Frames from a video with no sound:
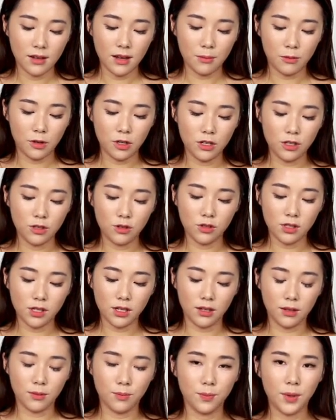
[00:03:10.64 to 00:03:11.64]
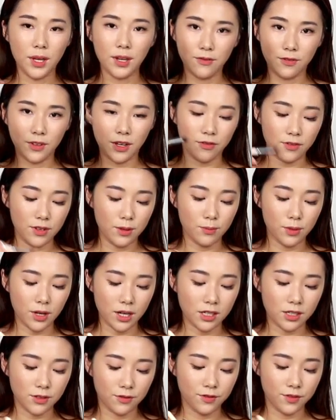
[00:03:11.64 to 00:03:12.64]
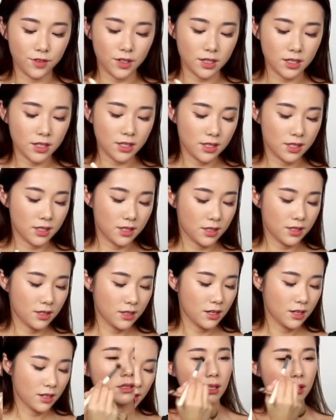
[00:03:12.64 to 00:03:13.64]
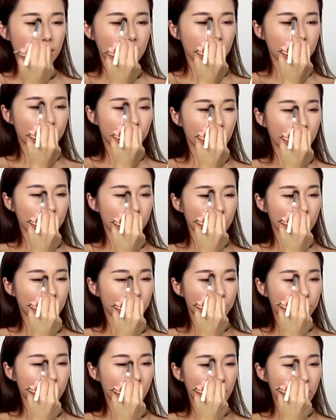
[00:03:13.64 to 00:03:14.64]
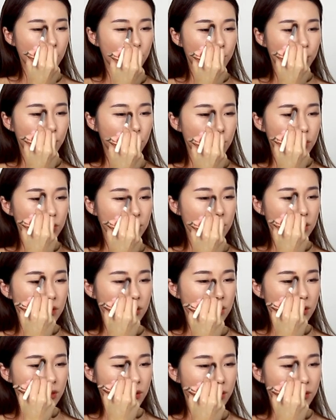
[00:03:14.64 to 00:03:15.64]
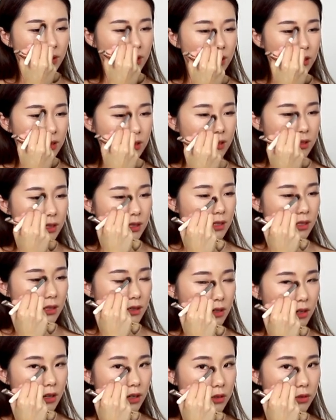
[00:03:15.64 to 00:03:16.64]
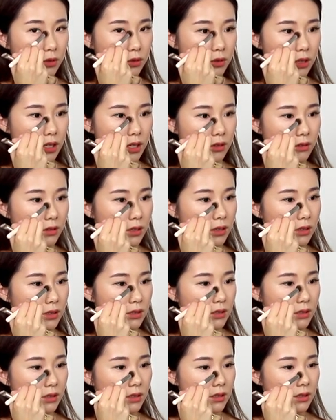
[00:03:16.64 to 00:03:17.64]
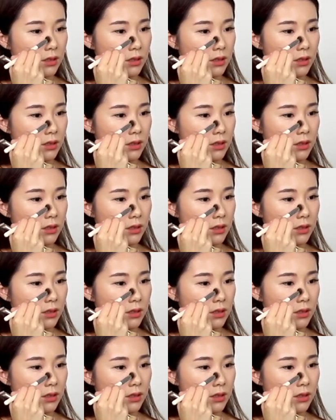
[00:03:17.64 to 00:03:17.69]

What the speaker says: I'm gonna use a big fluffy brush first, starting from your brow bone, or rather this hollow area.